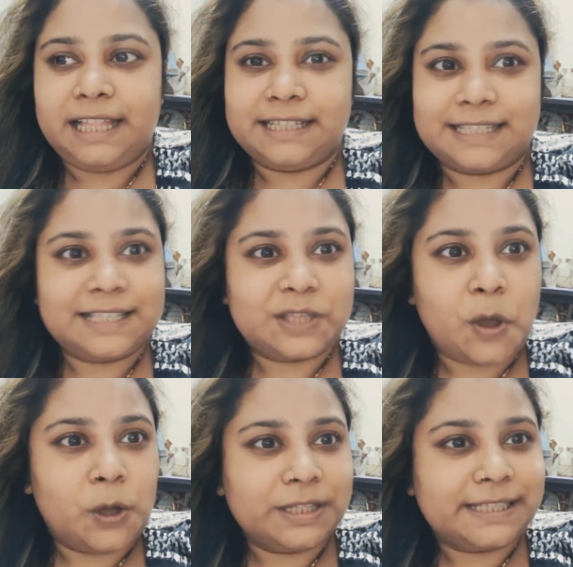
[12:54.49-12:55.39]
This is
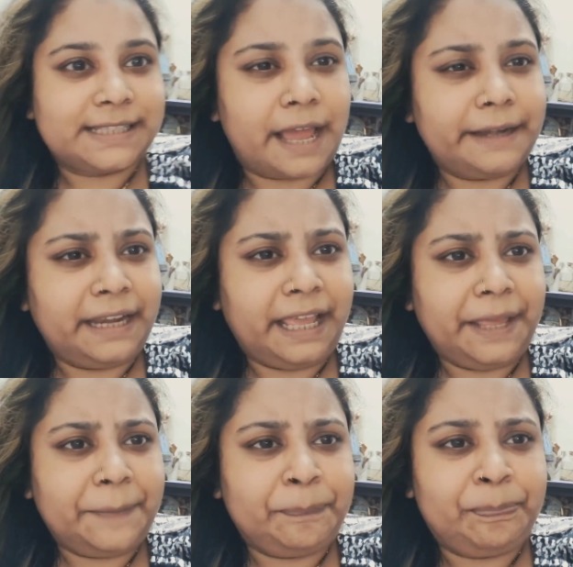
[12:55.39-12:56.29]
on
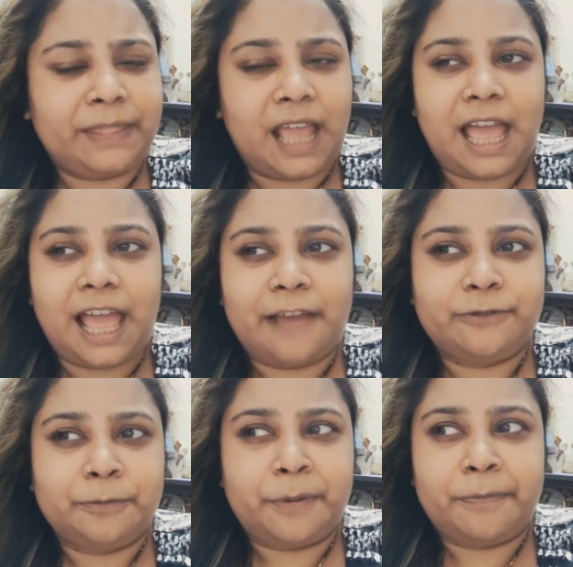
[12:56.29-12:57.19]
Sunday. I
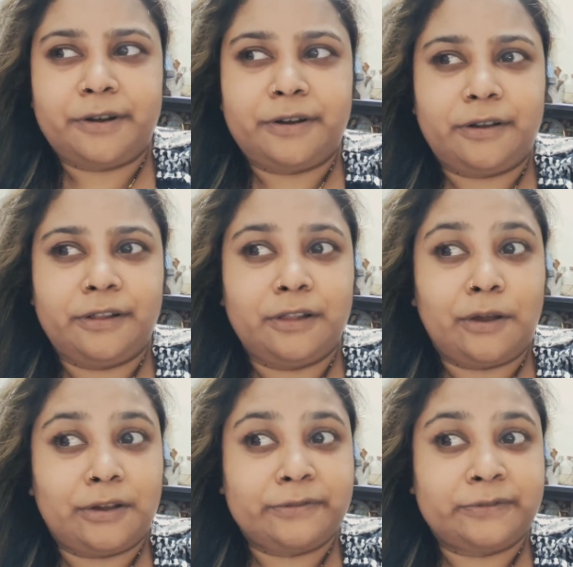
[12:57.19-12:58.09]
have to prepare a
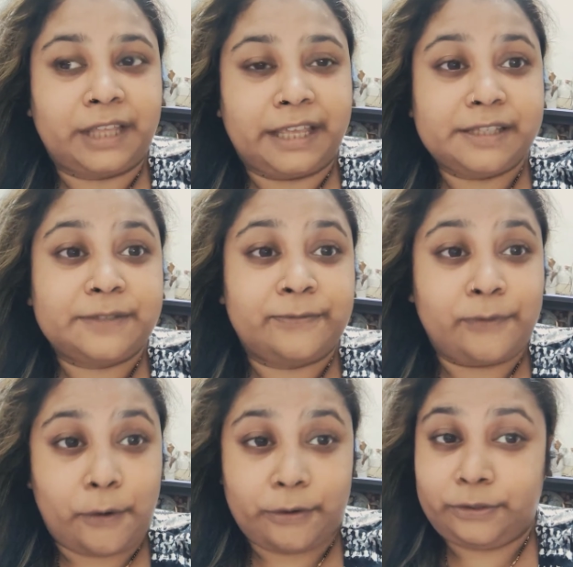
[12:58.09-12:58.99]
lot of things
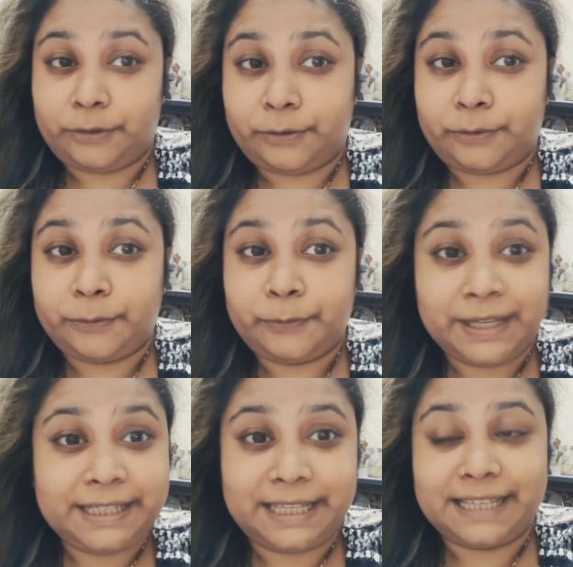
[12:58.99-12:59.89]
for the
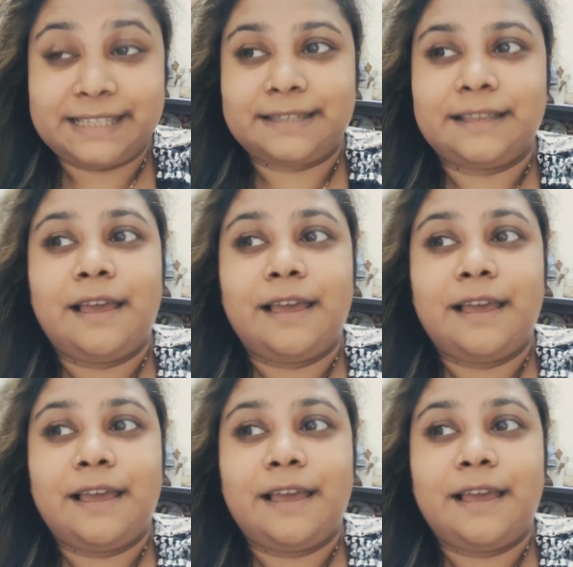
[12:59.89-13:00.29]
weekdays.